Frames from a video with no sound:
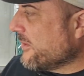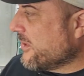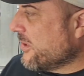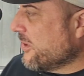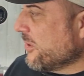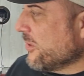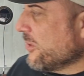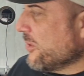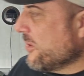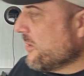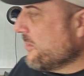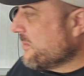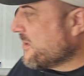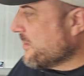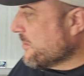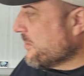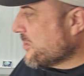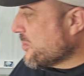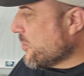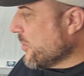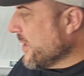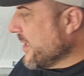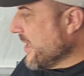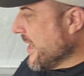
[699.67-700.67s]
cubes,
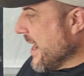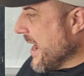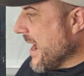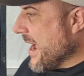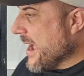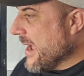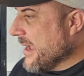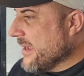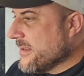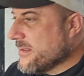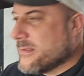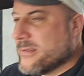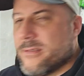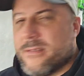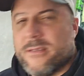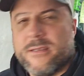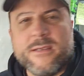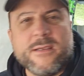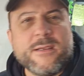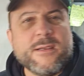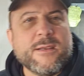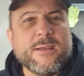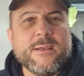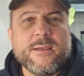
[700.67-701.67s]
20 highs.
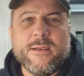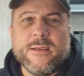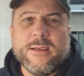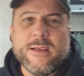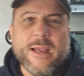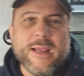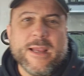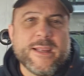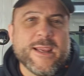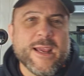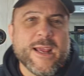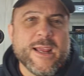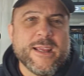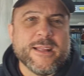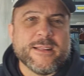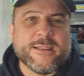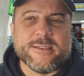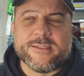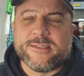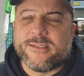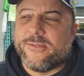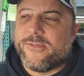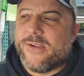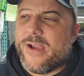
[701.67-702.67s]
I gotta get this
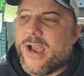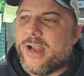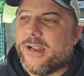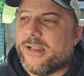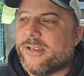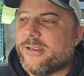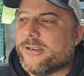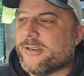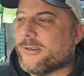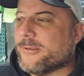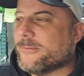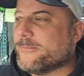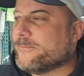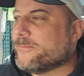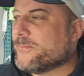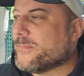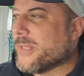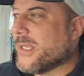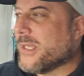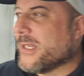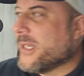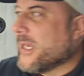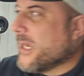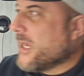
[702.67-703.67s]
stuff out of here.
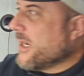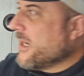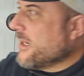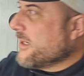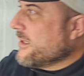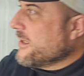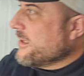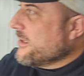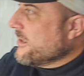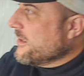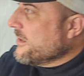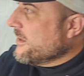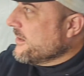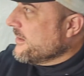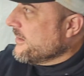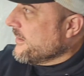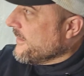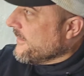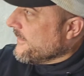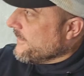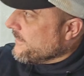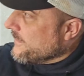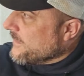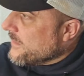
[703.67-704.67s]
I got
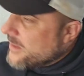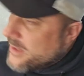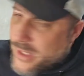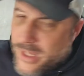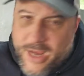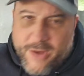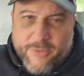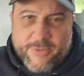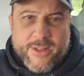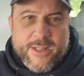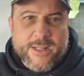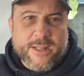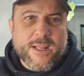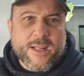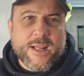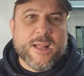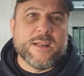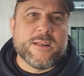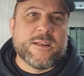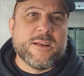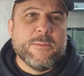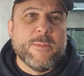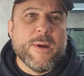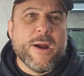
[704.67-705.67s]
everything that
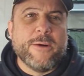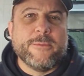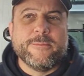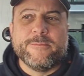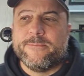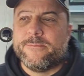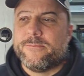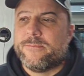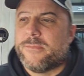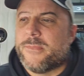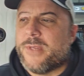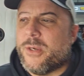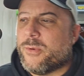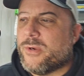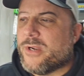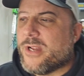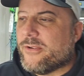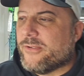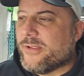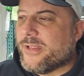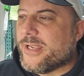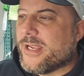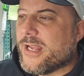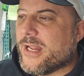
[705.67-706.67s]
gotta come out. I want
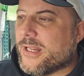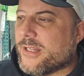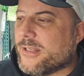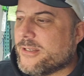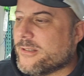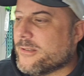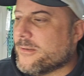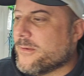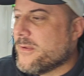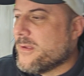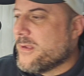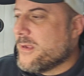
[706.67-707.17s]
everything out of here.